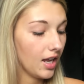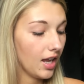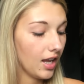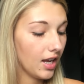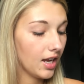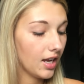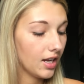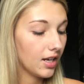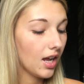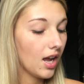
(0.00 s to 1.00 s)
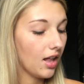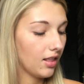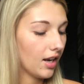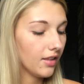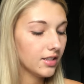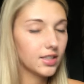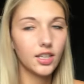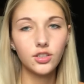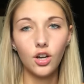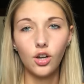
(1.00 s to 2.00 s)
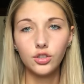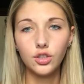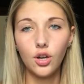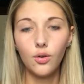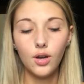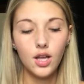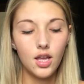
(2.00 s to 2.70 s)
and a lot of these things are also